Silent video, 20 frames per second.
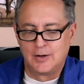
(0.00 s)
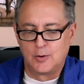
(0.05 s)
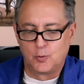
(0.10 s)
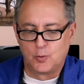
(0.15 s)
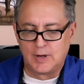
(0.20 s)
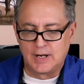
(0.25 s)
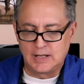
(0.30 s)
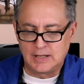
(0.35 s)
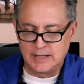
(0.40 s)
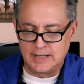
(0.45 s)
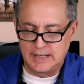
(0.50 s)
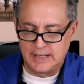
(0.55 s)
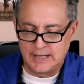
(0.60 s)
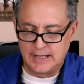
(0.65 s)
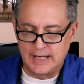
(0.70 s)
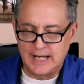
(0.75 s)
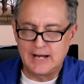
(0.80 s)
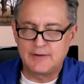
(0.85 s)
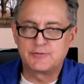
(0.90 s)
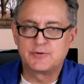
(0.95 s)
Well,
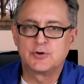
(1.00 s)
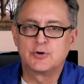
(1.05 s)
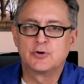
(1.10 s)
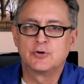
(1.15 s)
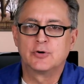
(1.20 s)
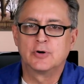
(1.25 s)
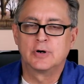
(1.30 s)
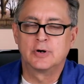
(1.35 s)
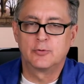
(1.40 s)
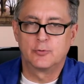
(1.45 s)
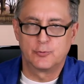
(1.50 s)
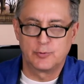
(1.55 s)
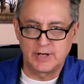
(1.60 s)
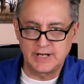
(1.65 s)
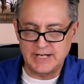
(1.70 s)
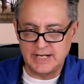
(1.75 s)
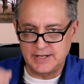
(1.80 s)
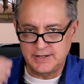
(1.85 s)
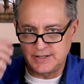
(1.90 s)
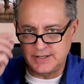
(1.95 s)
after
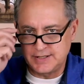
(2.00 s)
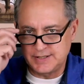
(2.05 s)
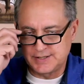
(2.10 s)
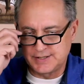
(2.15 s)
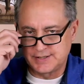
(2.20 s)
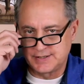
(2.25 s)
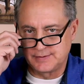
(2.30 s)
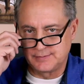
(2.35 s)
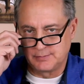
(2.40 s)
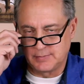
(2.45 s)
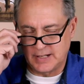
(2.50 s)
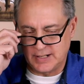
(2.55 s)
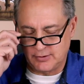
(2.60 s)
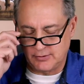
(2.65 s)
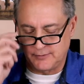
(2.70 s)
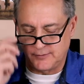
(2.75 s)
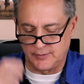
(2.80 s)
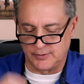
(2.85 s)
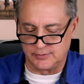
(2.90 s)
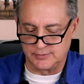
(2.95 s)
running these
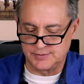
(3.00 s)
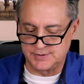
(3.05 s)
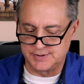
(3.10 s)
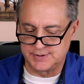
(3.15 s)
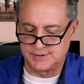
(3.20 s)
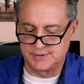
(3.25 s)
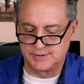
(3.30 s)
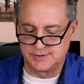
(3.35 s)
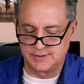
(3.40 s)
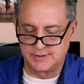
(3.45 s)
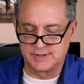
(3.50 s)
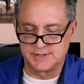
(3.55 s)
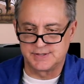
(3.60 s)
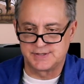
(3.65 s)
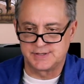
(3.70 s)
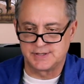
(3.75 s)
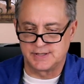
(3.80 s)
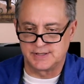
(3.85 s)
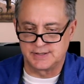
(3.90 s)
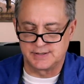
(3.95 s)
microphones,
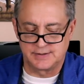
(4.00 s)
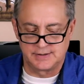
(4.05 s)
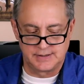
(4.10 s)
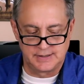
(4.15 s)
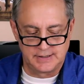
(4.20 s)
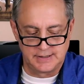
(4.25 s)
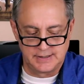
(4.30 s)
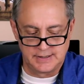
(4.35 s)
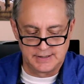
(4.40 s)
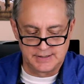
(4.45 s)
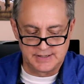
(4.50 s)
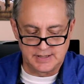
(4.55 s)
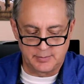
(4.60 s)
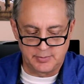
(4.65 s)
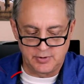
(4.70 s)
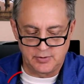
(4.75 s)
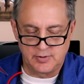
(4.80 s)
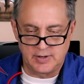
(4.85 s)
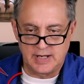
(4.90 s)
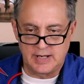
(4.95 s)
this uh,
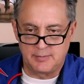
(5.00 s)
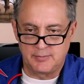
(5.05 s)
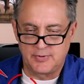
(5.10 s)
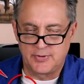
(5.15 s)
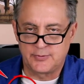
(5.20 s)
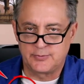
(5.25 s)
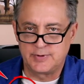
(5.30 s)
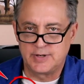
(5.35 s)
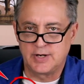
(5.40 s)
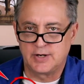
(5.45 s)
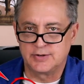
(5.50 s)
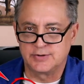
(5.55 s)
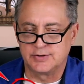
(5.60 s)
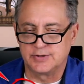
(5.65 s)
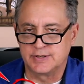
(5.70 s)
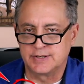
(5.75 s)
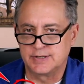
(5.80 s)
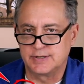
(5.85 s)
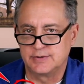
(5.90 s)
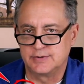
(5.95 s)

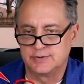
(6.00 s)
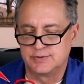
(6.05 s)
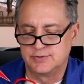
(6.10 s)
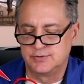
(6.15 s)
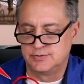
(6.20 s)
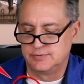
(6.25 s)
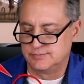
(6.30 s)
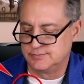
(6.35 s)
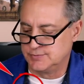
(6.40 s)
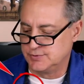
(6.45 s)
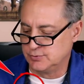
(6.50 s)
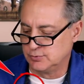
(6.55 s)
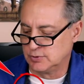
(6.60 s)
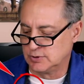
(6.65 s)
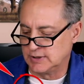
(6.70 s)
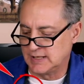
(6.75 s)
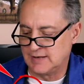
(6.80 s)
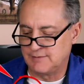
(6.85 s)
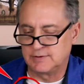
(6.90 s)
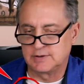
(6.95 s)
WM300
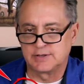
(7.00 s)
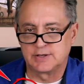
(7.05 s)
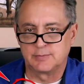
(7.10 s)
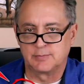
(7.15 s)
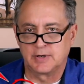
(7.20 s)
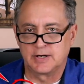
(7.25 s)
dual lavalier